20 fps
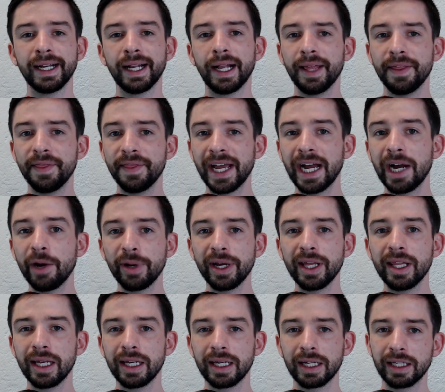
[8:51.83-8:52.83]
and that way
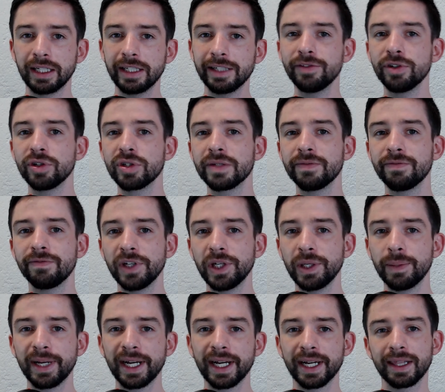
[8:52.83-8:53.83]
they can give you some
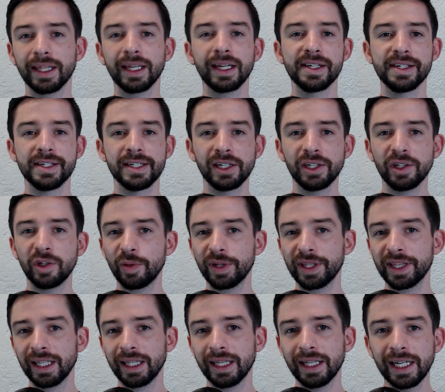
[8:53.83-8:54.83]
feedback, they can tell you what
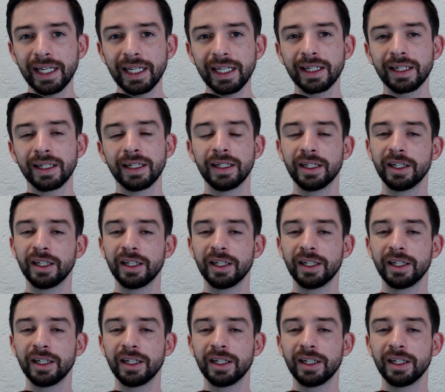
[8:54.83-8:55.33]
they like,